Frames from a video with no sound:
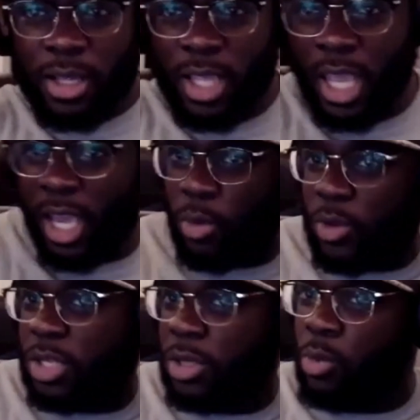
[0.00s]
Yeah,
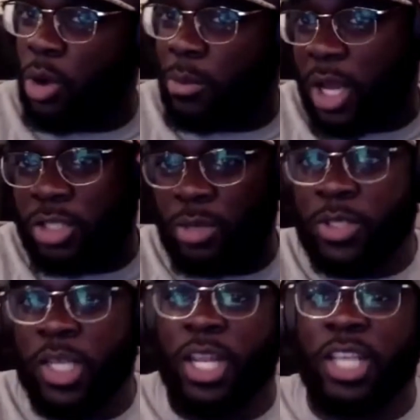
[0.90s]
he won't be
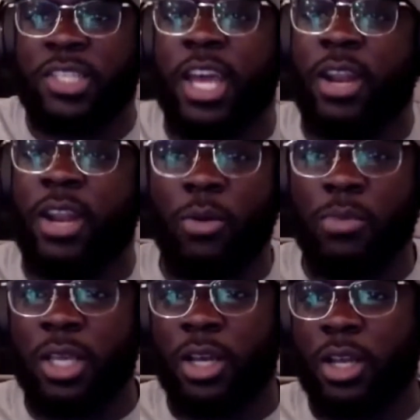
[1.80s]
100%. They sat him out
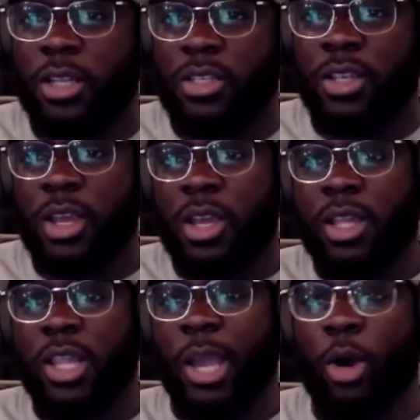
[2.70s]
because
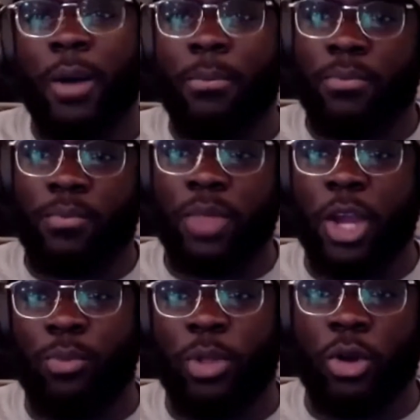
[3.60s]

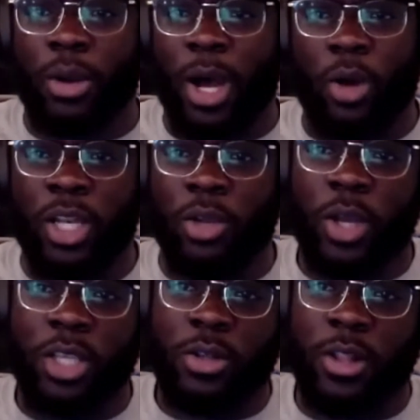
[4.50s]
they're blowing him out
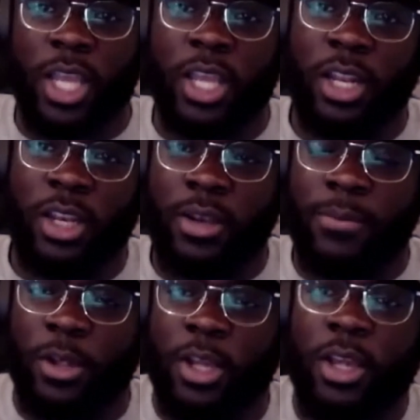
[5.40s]
anyway, so like he didn't need to
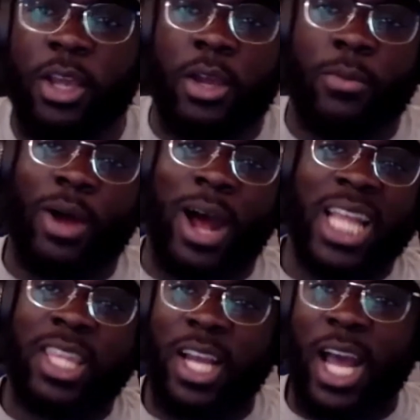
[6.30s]
play. But
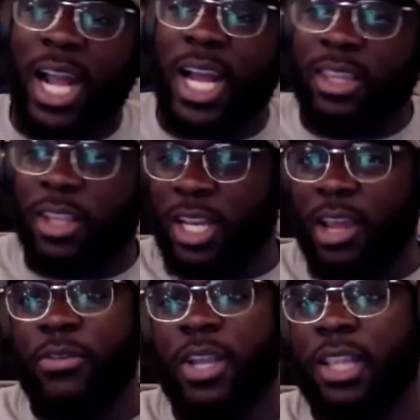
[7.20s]
I think I
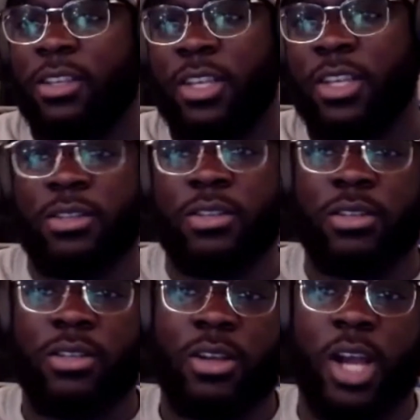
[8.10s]
definitely got the Saints.
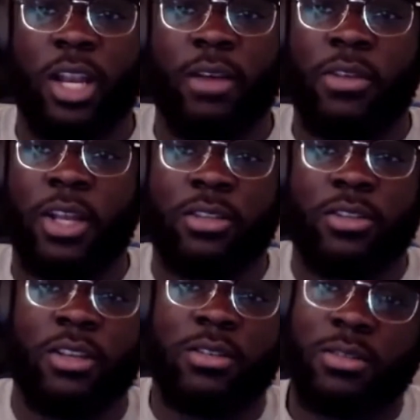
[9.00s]
I definitely got the
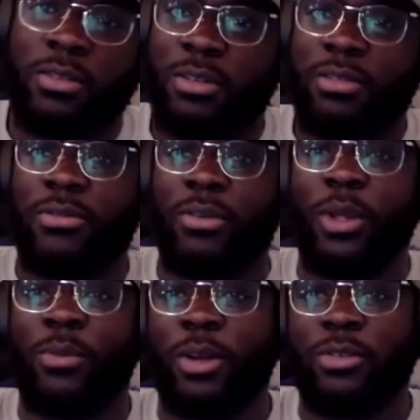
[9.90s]
Saints for
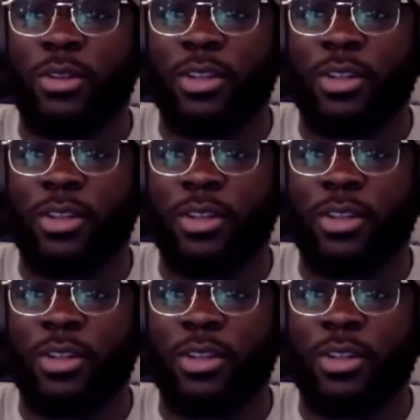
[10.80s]
me personally.